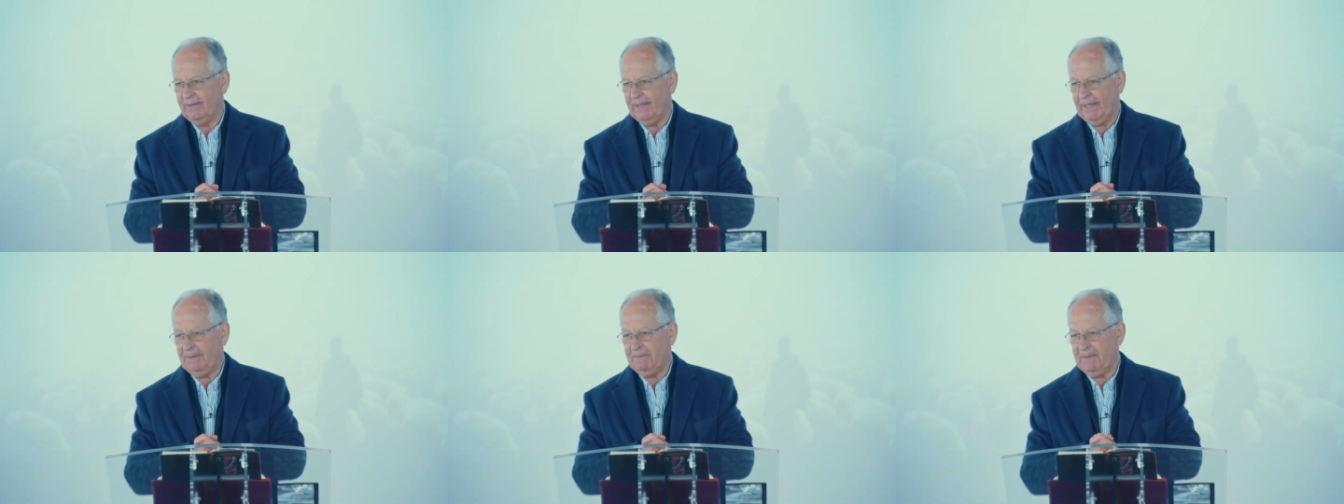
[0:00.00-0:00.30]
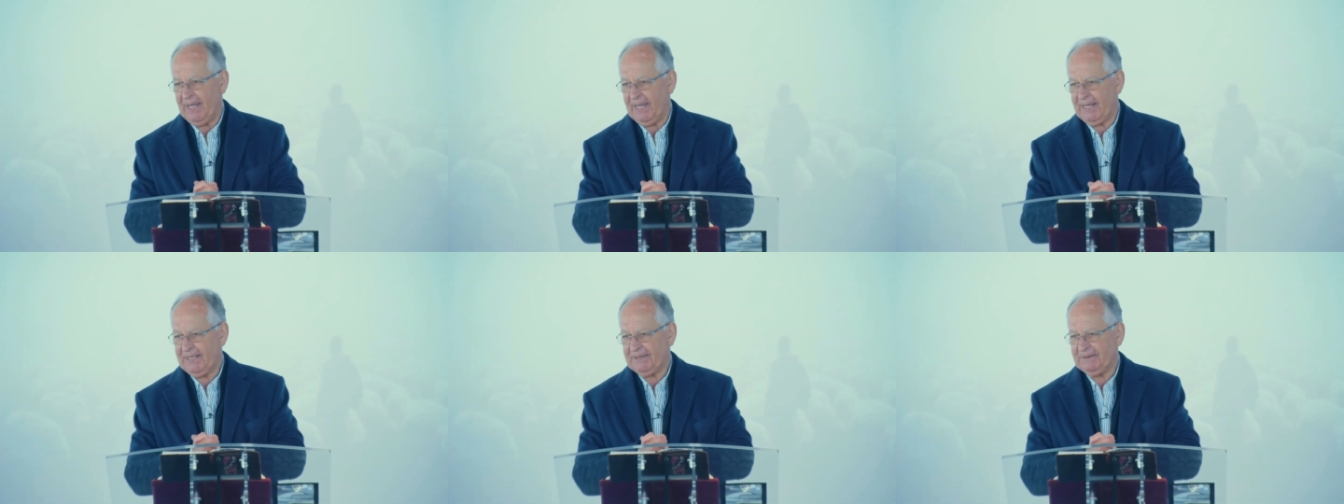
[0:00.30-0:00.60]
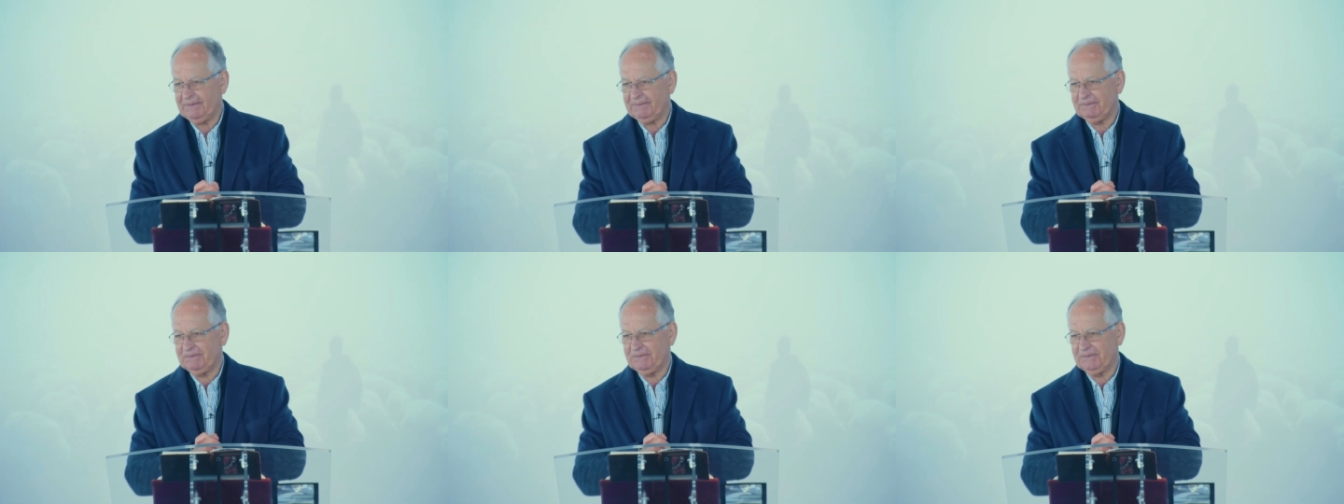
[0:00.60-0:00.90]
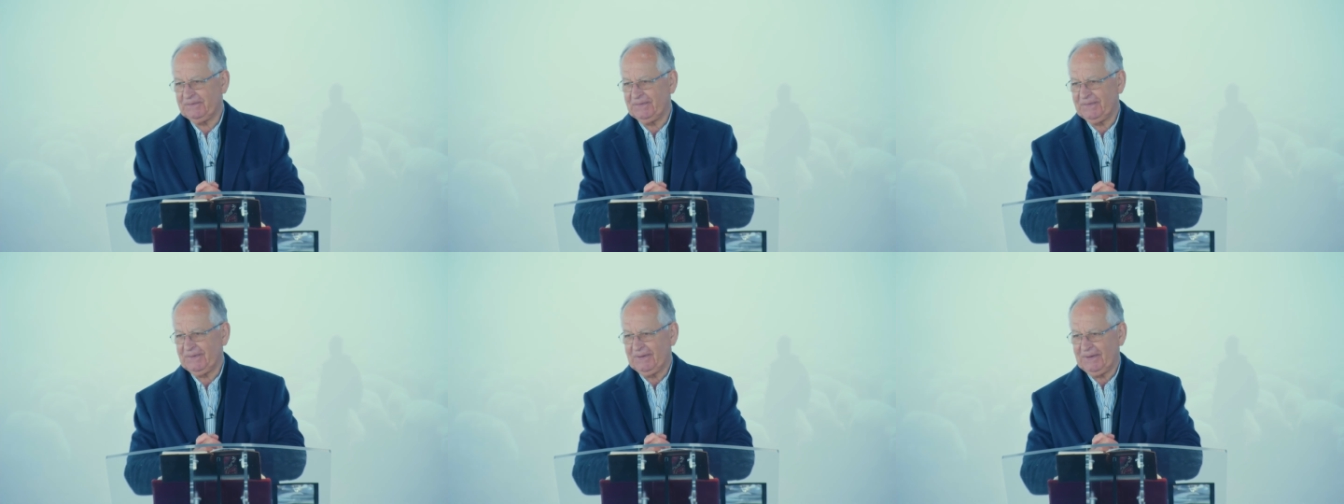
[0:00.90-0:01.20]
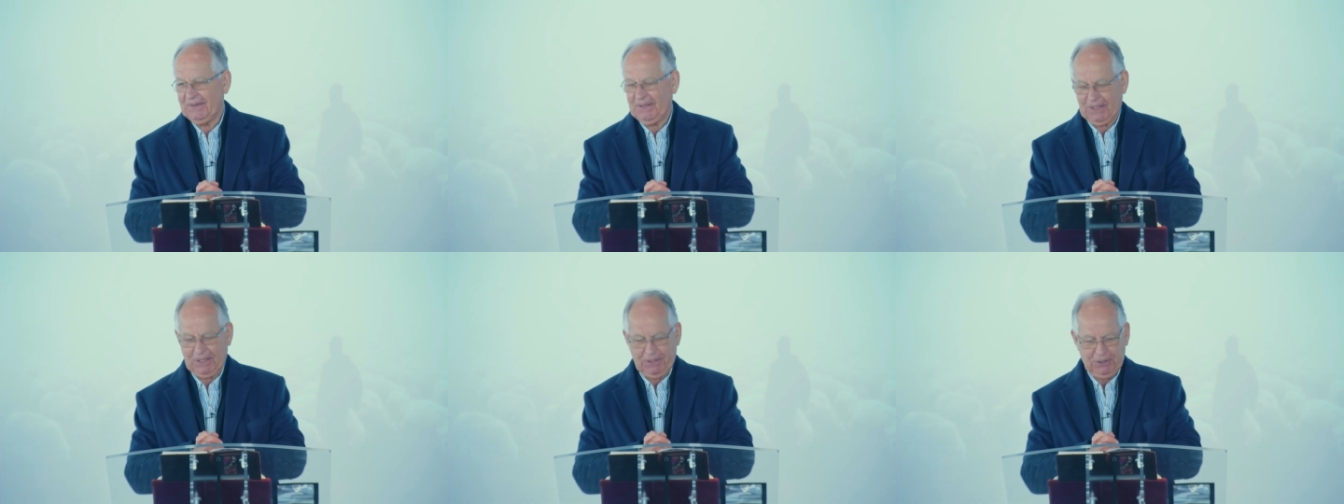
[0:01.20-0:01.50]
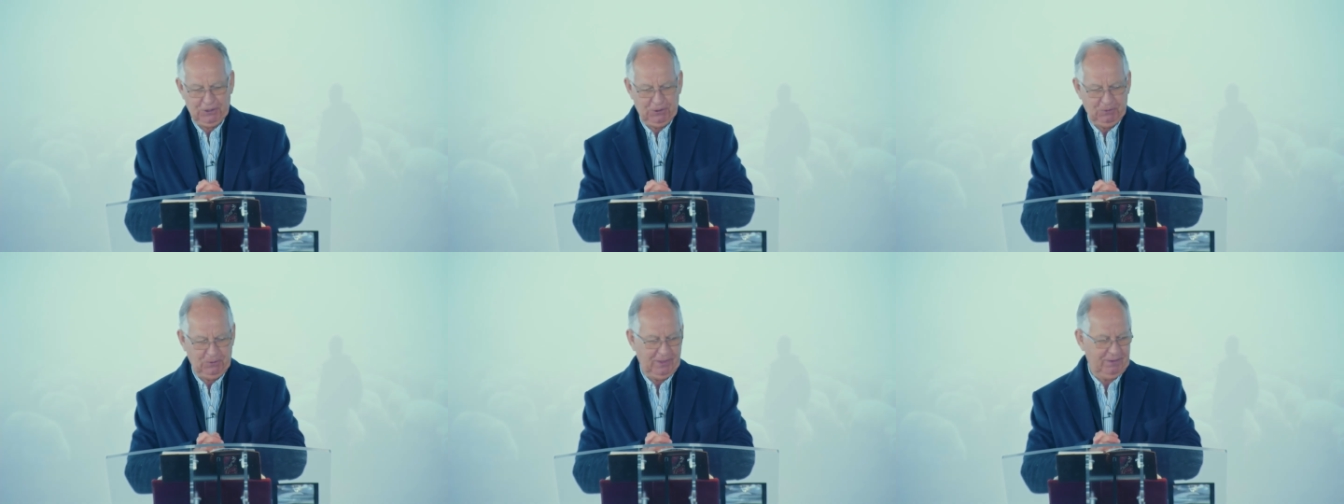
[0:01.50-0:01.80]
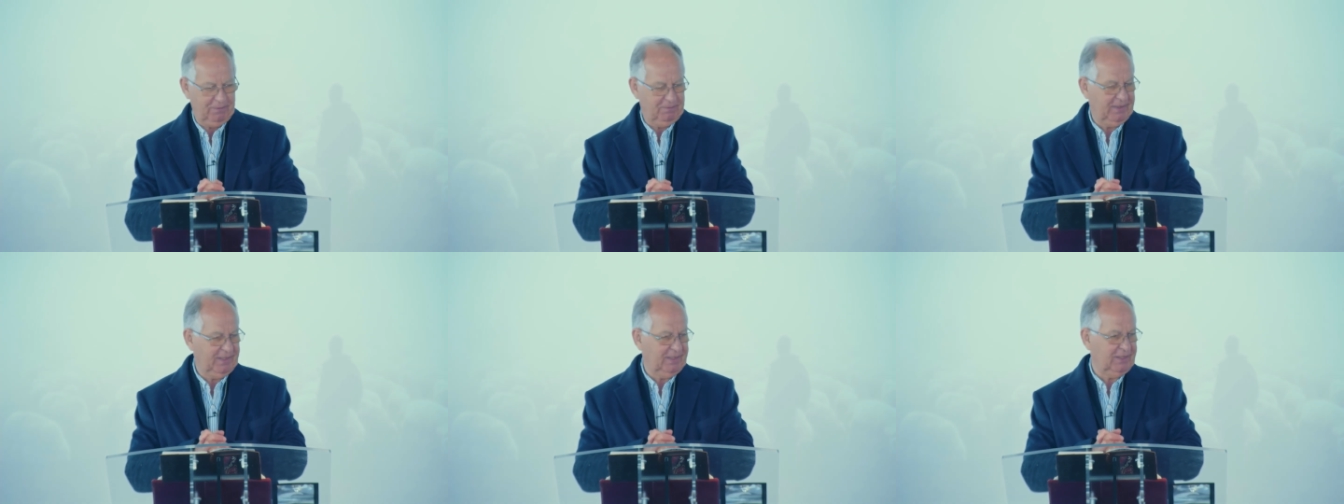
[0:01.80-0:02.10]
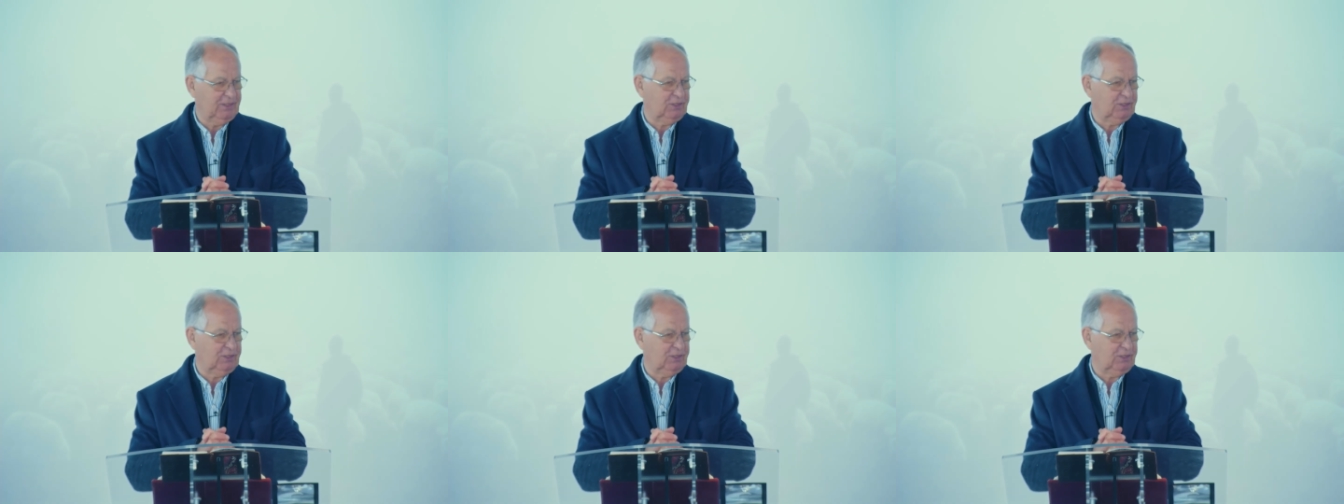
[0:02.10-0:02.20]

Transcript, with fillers: Amen? Are you with me?